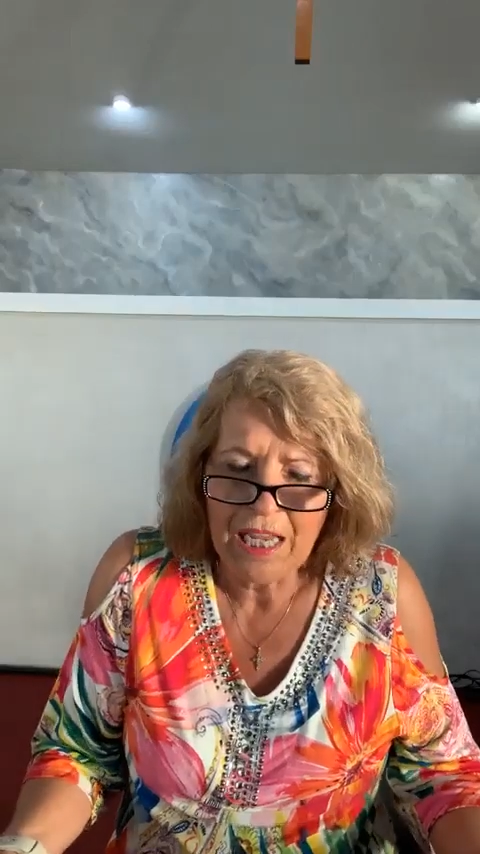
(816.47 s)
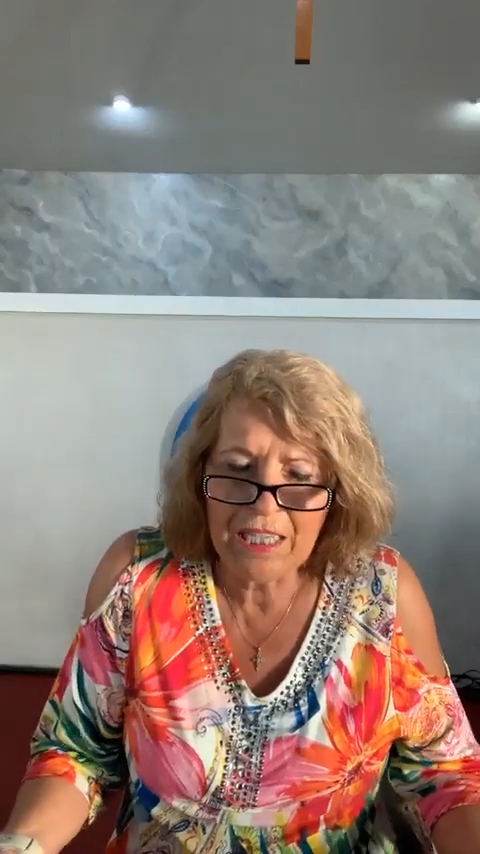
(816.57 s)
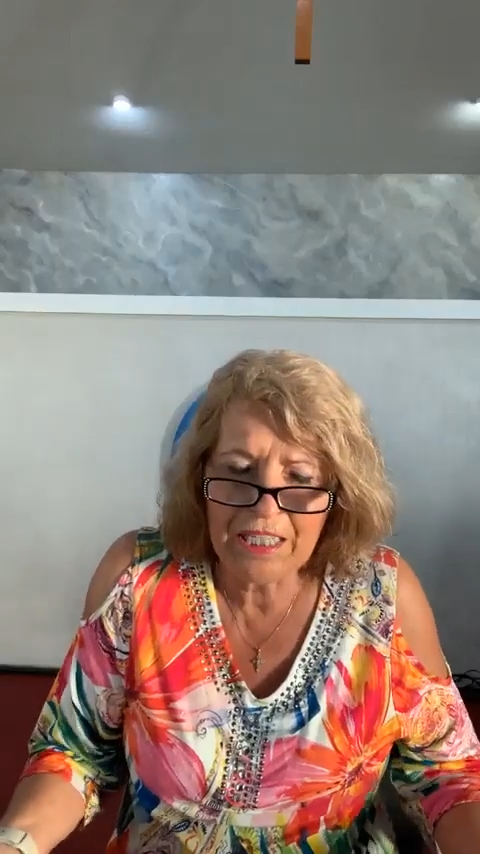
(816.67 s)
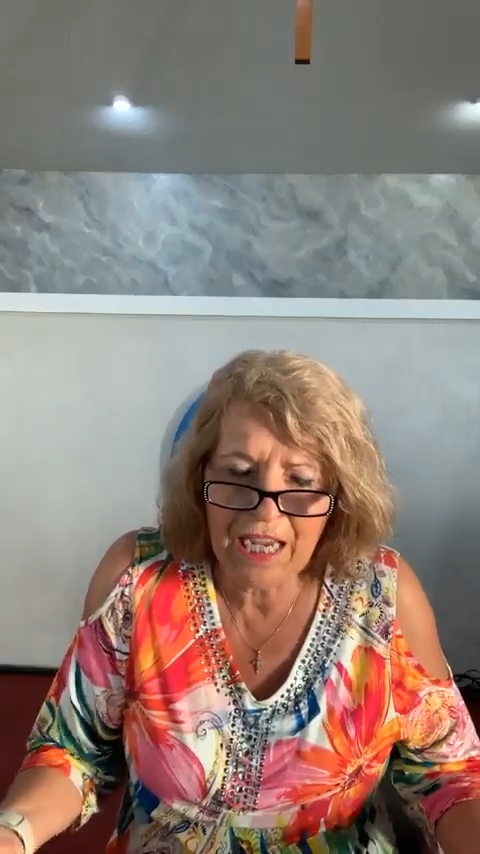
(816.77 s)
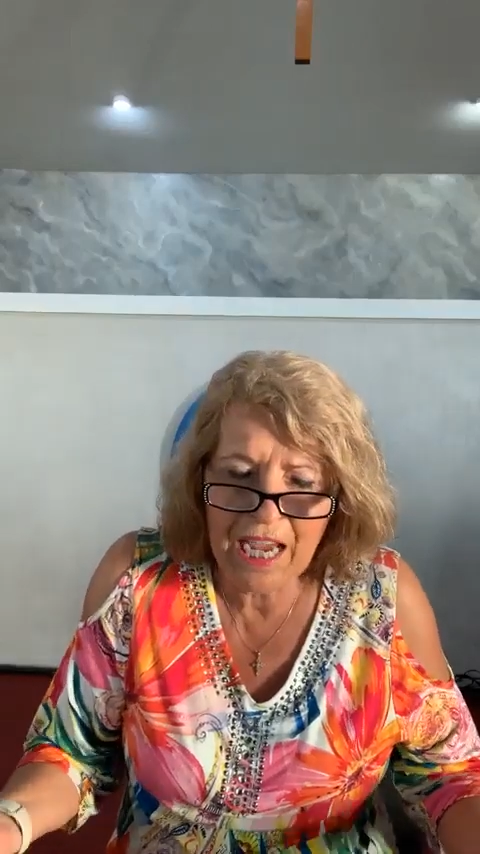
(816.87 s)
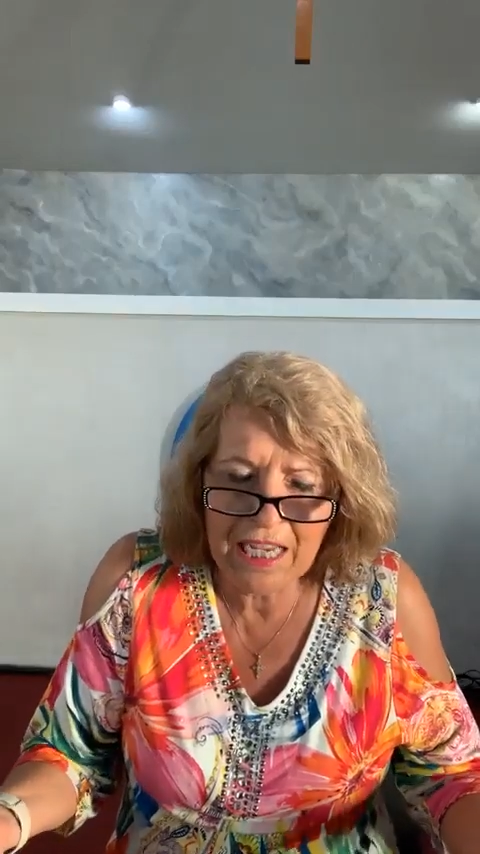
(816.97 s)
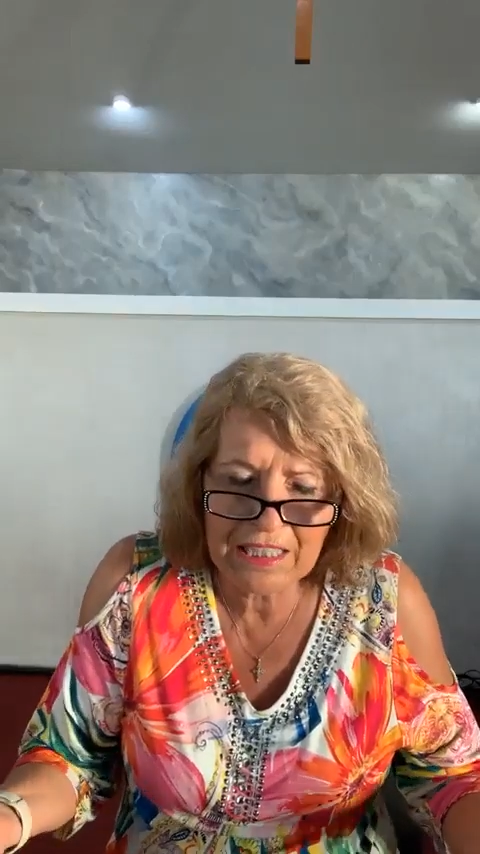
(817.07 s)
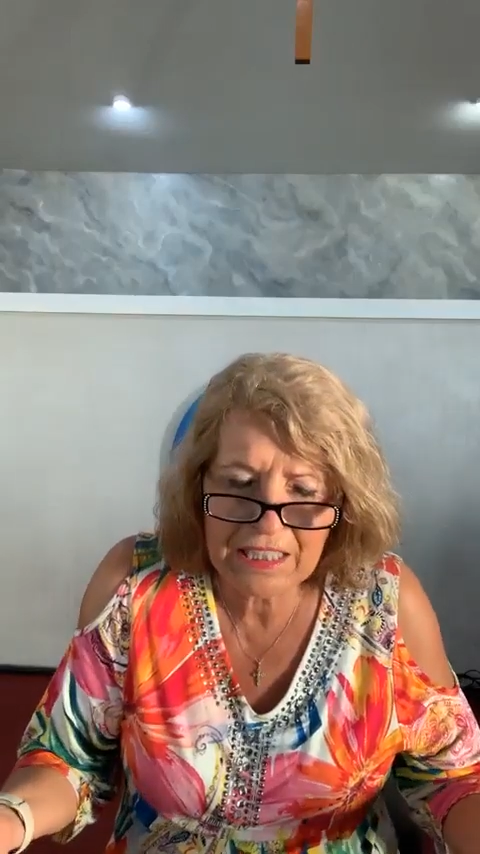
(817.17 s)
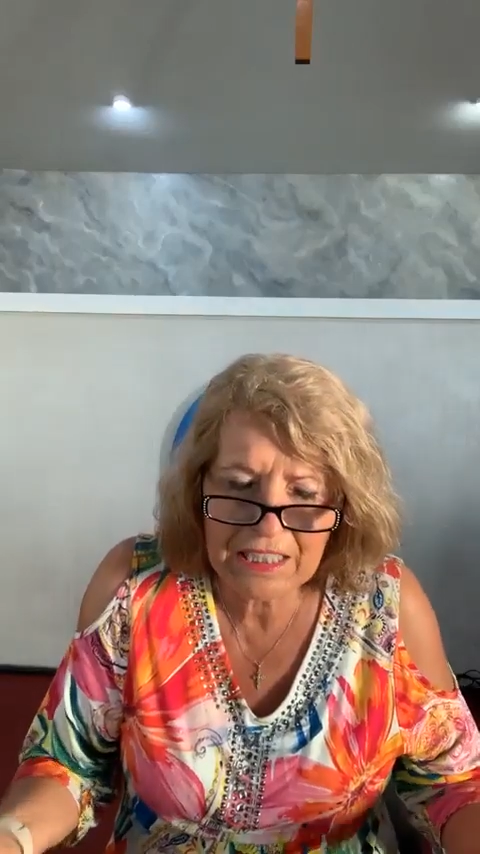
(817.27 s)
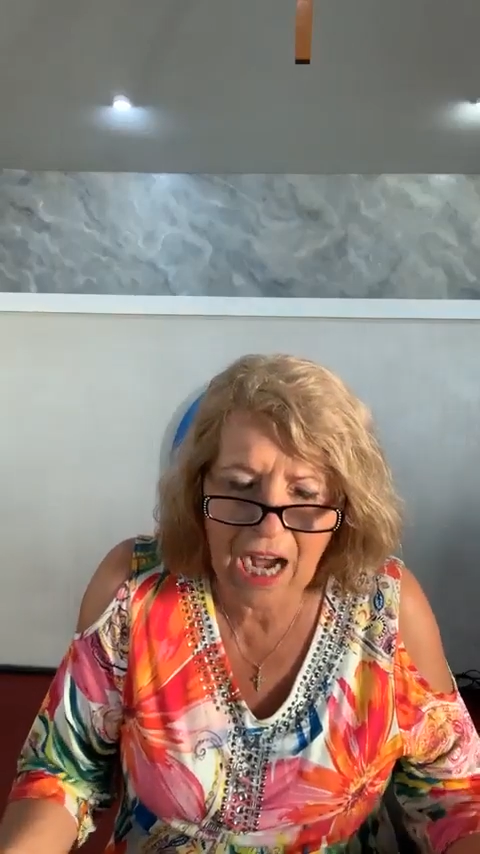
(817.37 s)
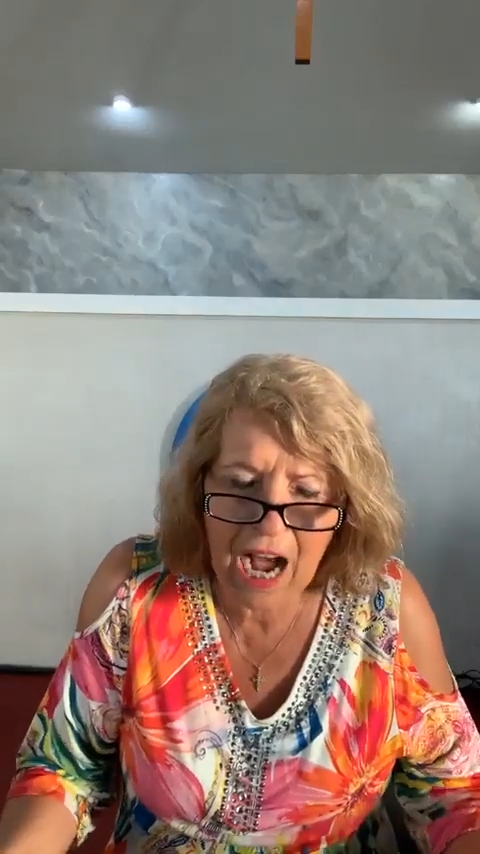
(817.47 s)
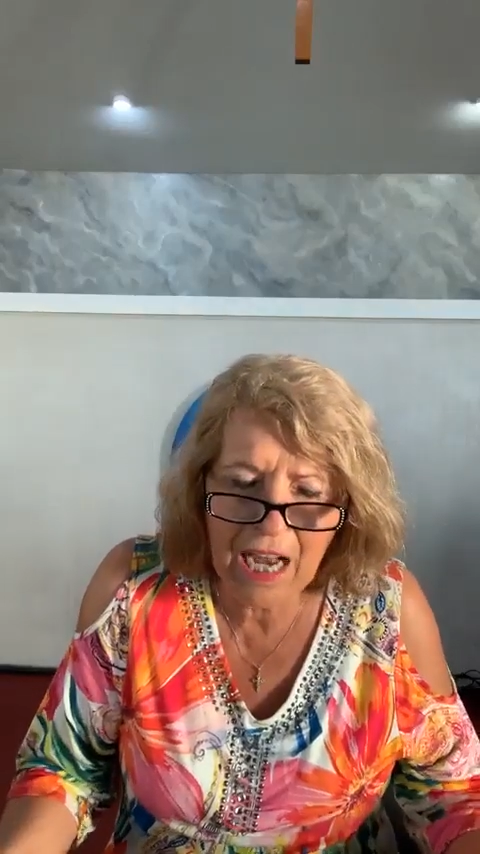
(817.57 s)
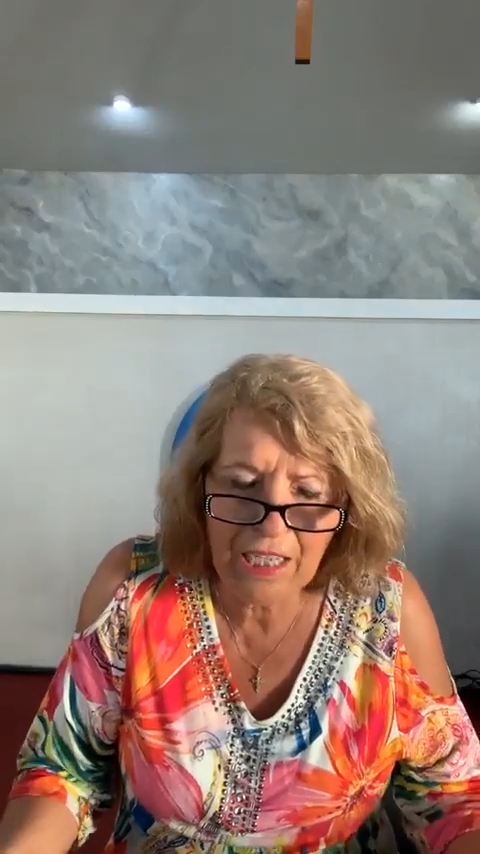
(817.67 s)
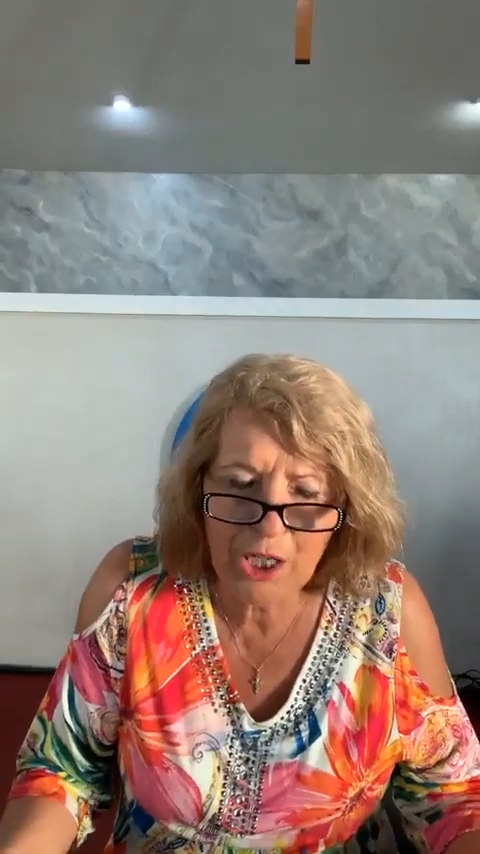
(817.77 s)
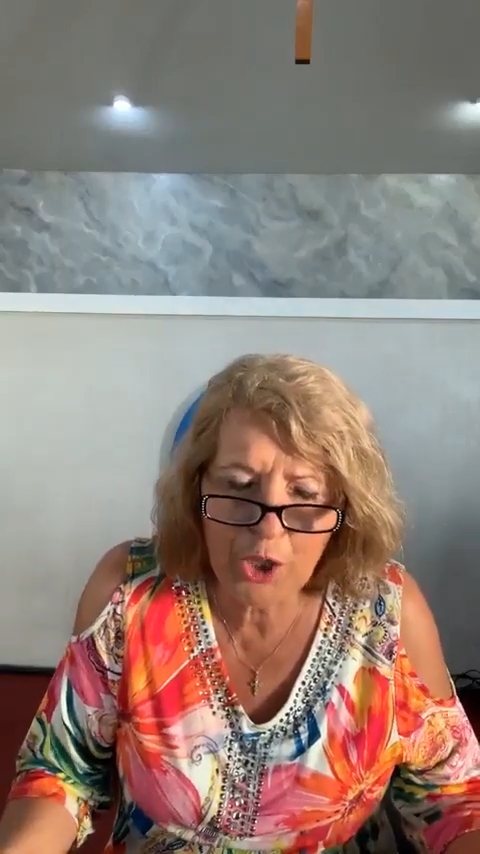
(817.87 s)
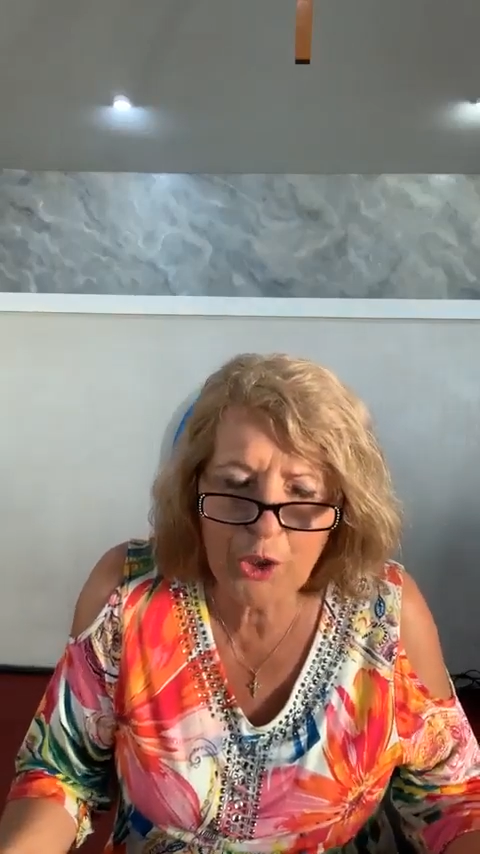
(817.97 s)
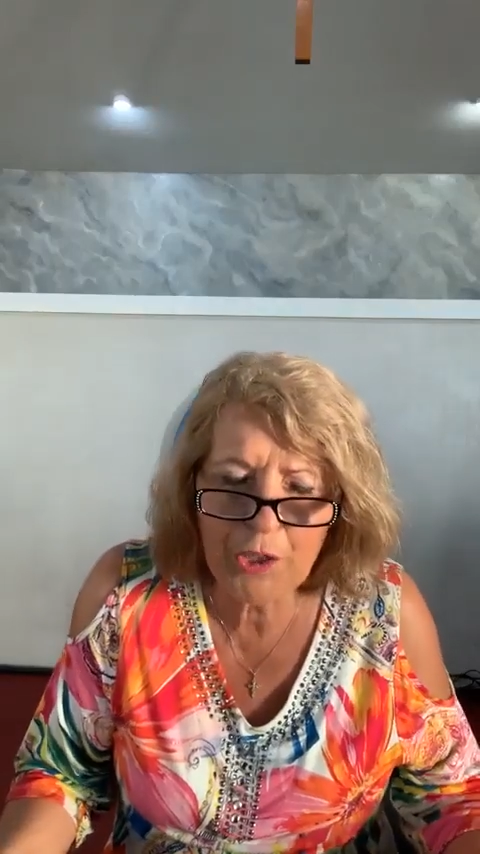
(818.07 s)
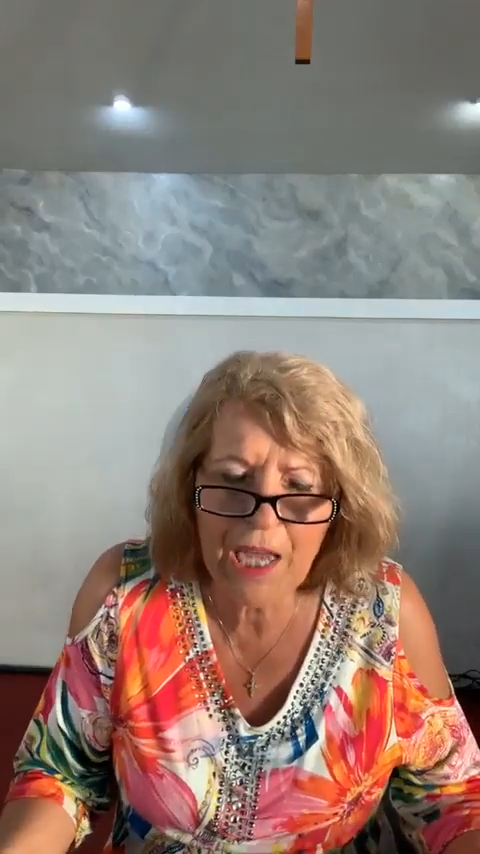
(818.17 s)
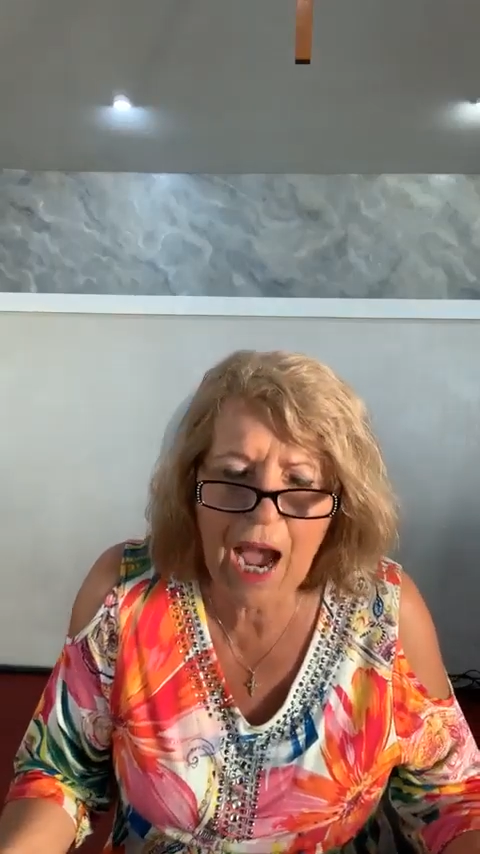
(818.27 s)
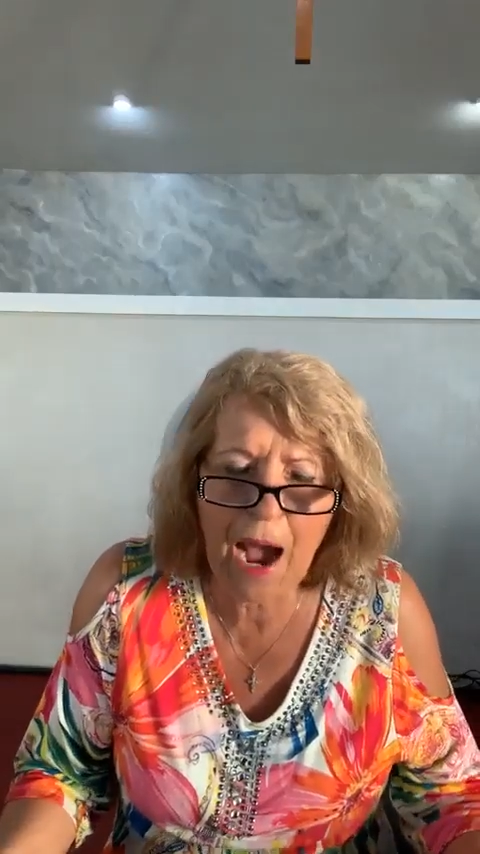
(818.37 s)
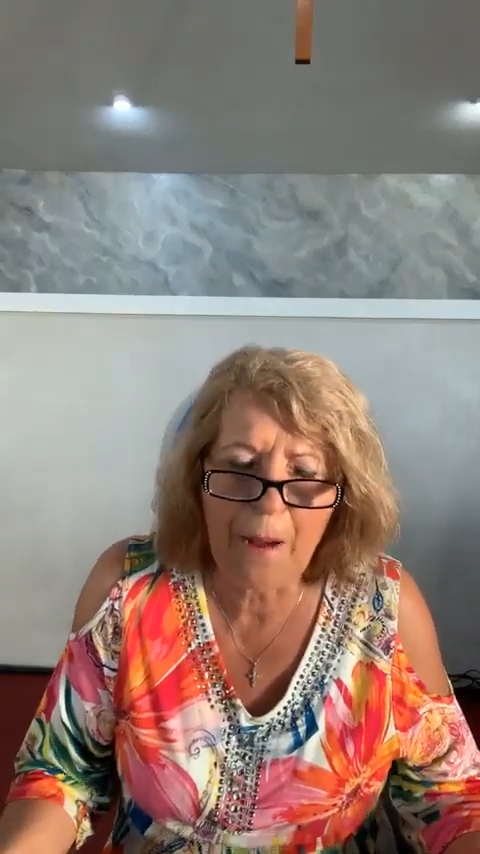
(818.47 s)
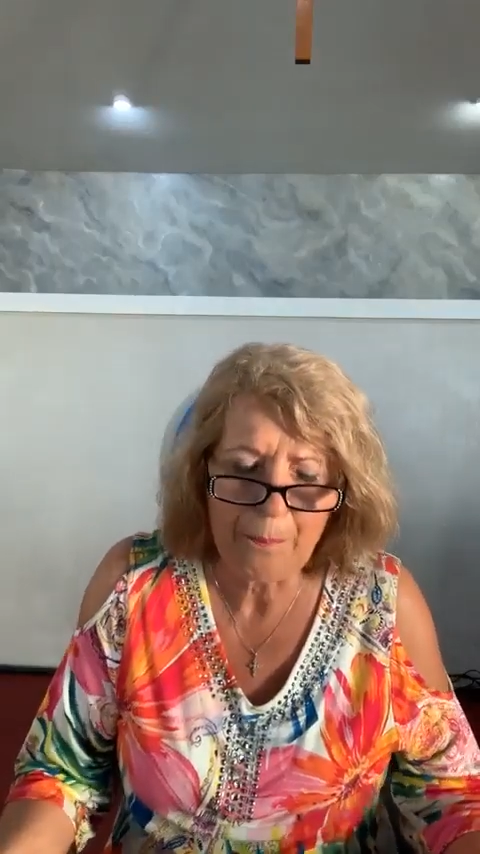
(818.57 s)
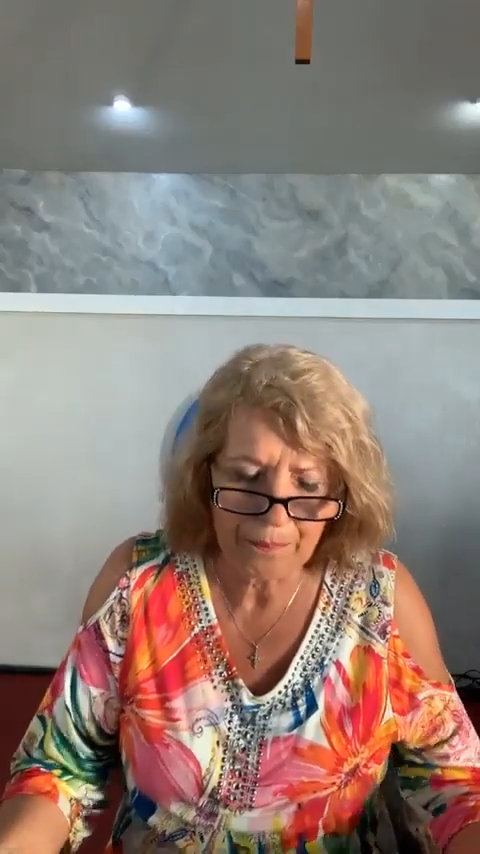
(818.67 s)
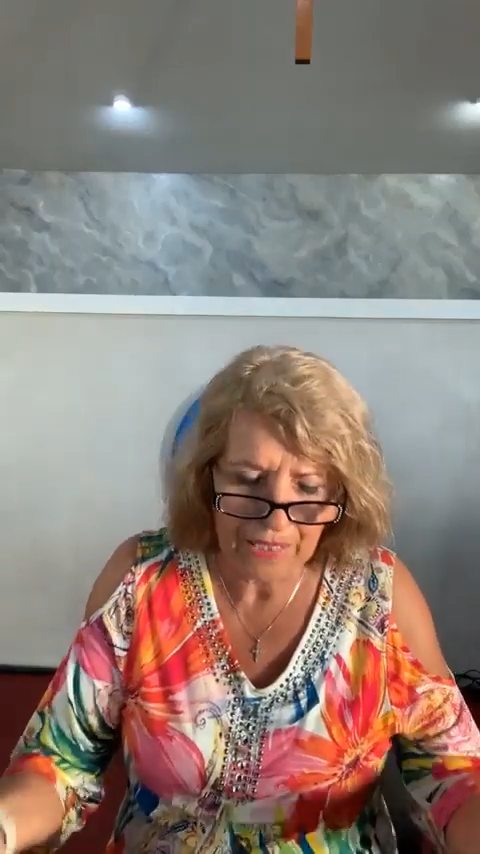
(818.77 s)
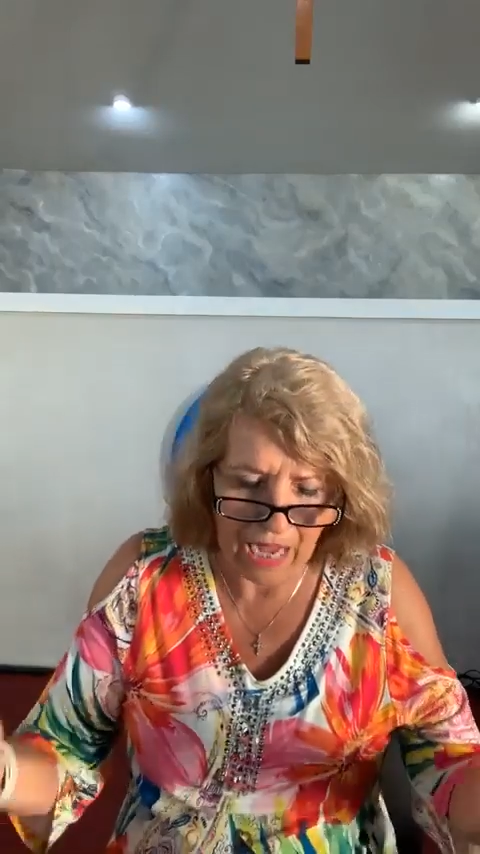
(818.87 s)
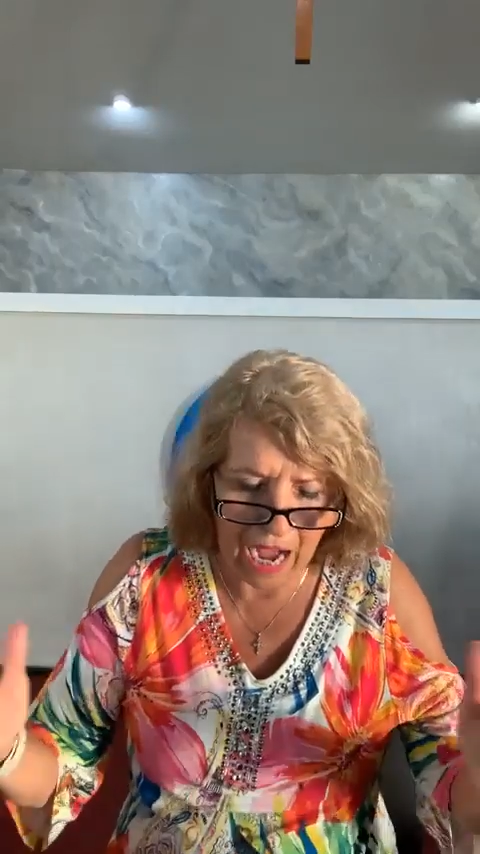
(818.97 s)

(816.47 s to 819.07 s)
Yes, hallelujah.